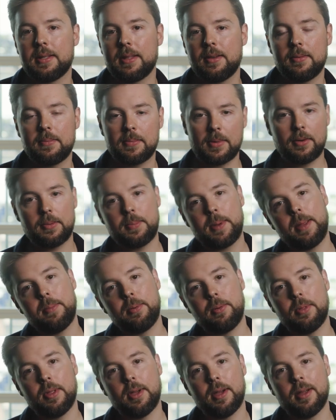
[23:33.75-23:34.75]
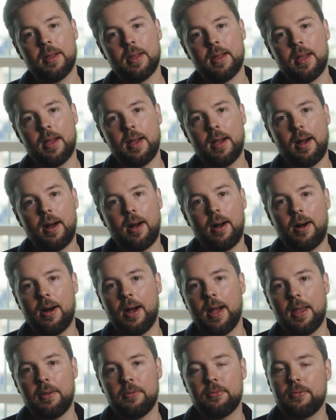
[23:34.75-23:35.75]
And there there are people that
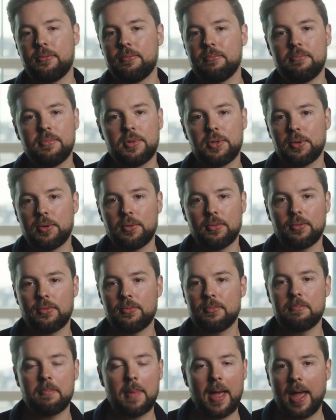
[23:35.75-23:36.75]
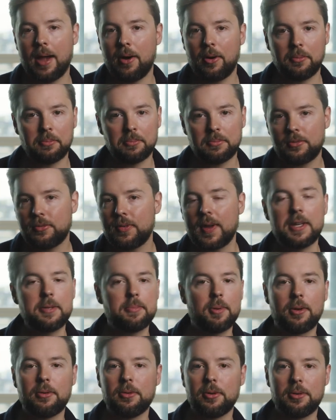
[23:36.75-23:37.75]
I've sort of met on
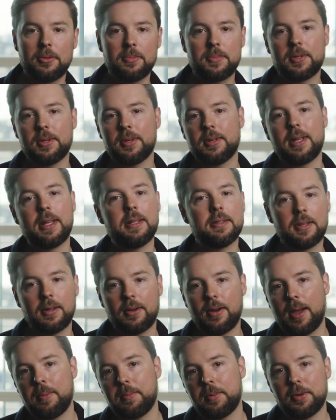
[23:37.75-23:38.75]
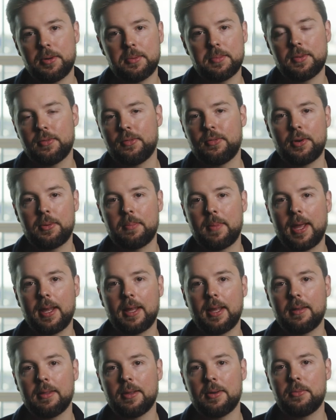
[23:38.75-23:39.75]
Facebook groups and Instagram groups of
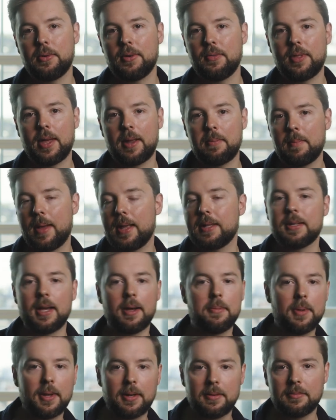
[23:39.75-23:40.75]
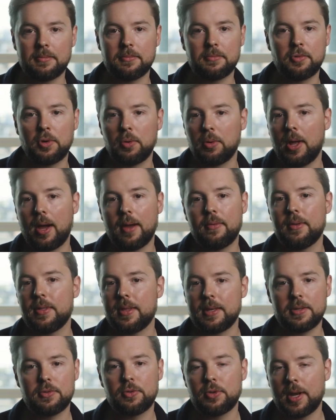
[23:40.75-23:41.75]
filmmaking that we've then met up in real life at
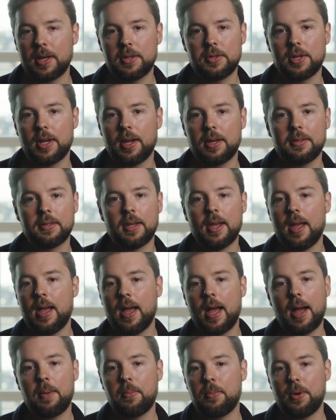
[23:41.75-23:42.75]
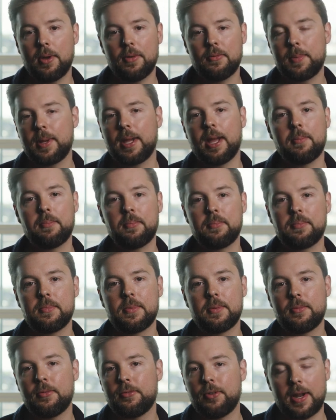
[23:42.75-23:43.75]
these trade shows, and we've become
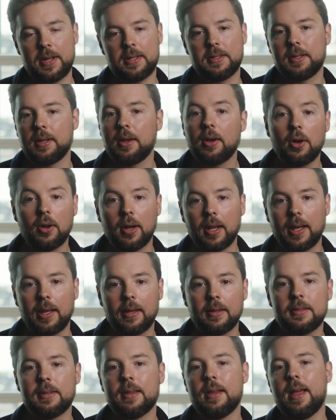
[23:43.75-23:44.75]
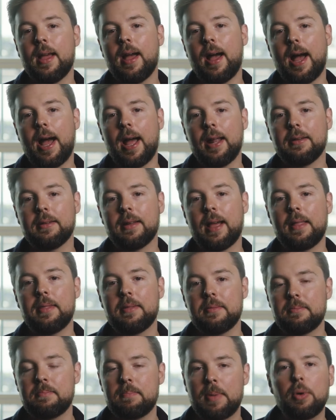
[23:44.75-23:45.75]
friends and colleagues. And
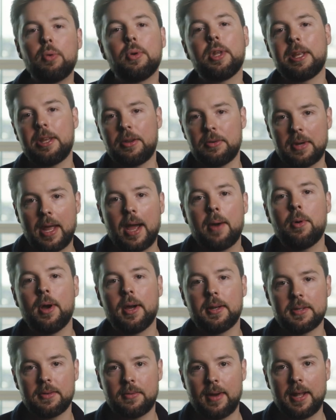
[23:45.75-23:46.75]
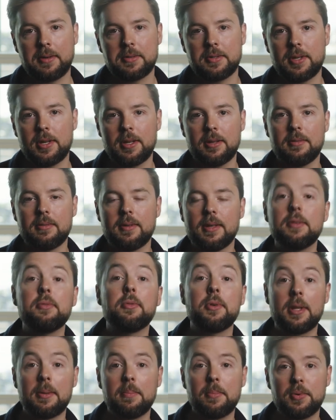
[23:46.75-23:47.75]
and building your networks around you is
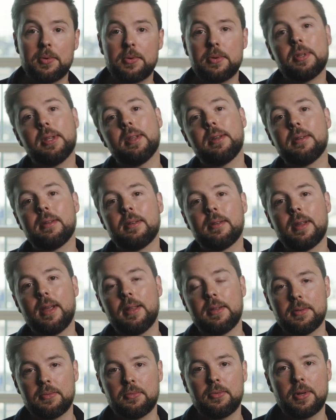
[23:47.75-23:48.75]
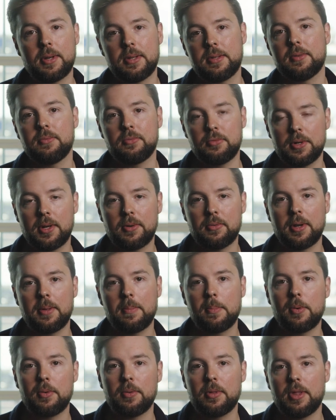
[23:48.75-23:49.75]
really important. It's a it's a really really
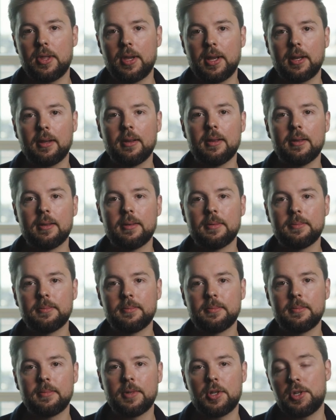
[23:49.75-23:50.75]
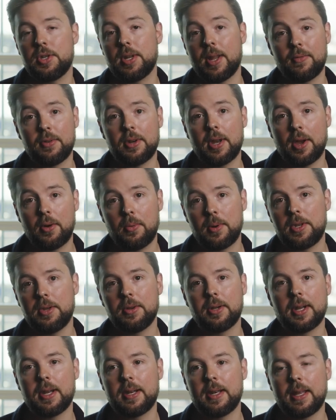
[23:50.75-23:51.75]
important thing because you never know when
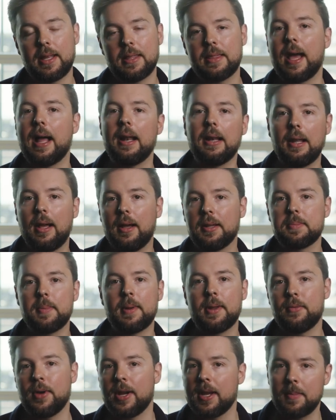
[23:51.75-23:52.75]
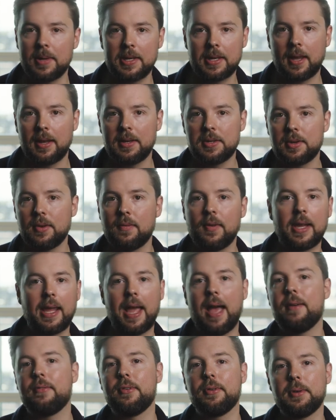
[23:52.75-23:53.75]
you're going to need that last minute recommendation of a
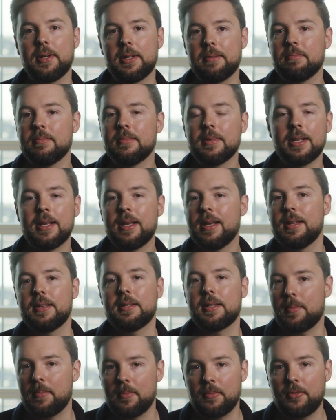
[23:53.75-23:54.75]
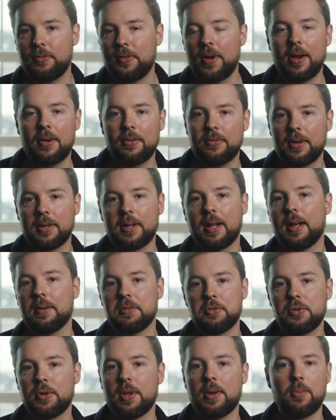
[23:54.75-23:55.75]
gaffer in some far flung
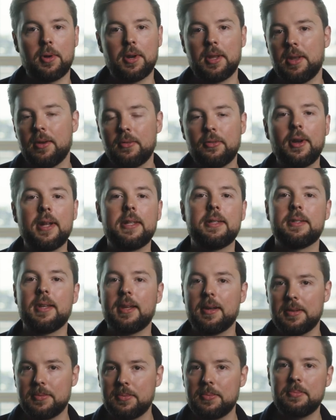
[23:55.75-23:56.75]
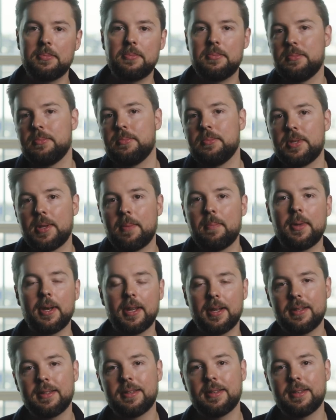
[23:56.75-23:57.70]
country, and one of your friends knows somebody.